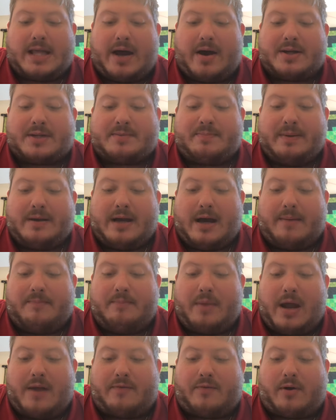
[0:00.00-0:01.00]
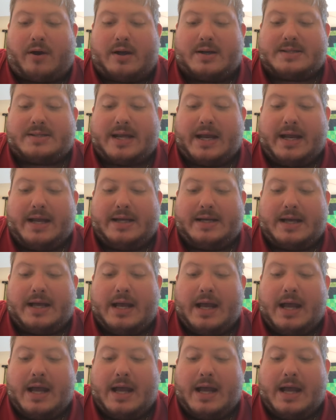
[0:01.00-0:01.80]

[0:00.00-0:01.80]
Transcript: thou hast become man for our sake